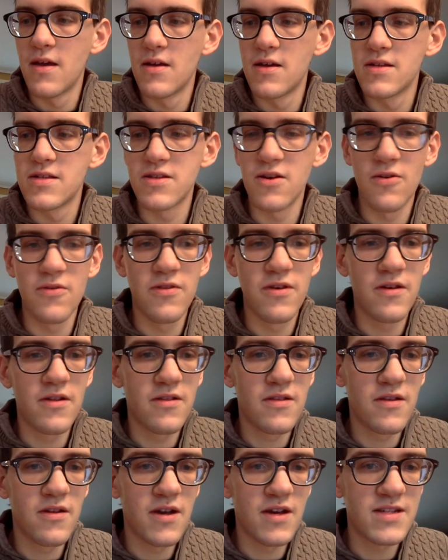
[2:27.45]
So
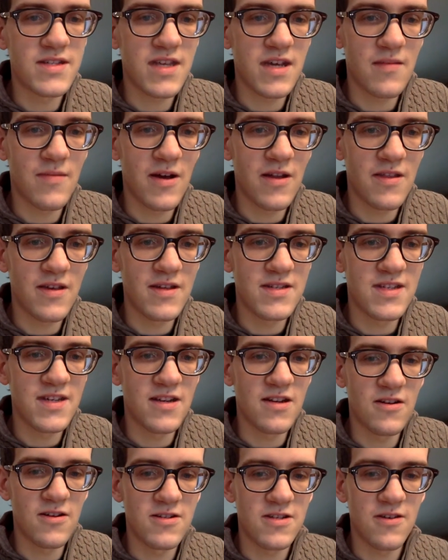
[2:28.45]
the nice thing about this,
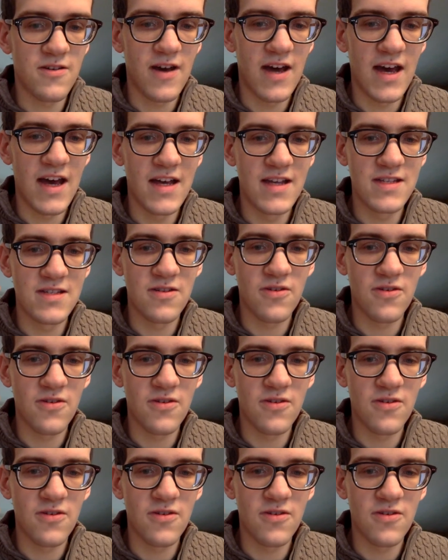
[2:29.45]
it also has